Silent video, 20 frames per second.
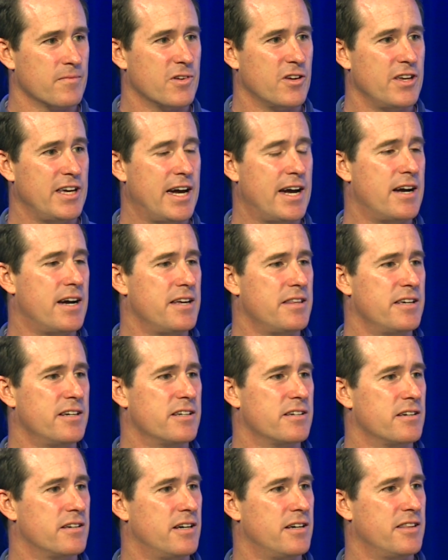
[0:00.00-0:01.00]
Yeah, I
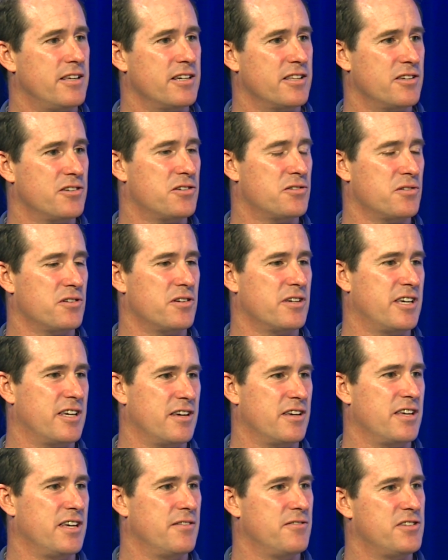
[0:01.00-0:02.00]
think this
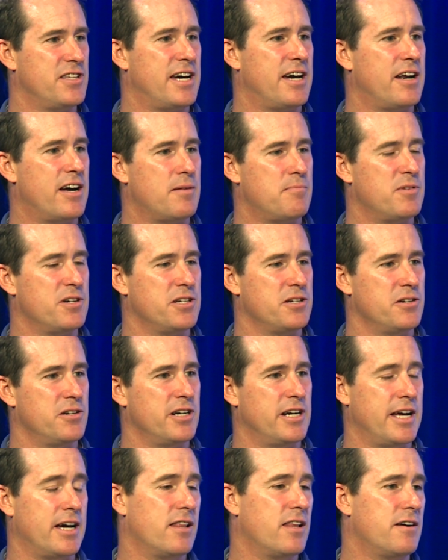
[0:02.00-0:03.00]
gives that
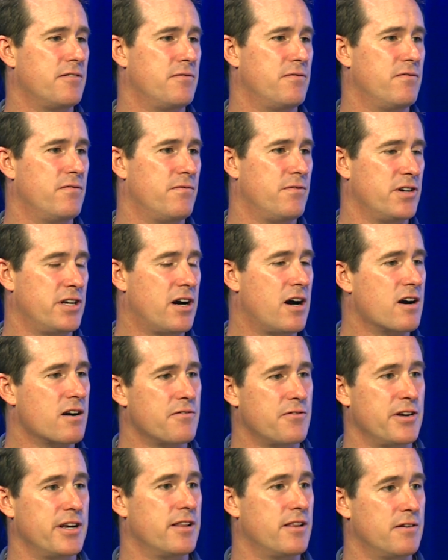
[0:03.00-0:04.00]
opportunity. I love
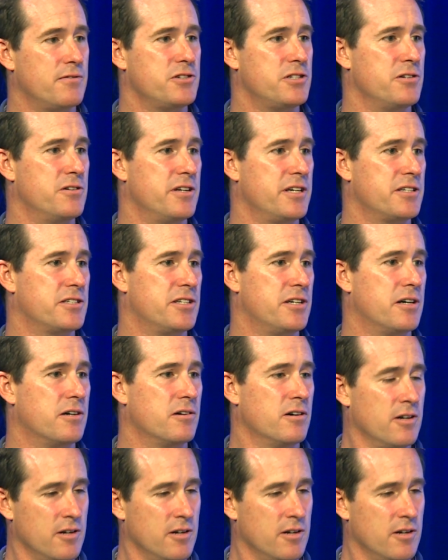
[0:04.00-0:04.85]
photography and I love shooting, so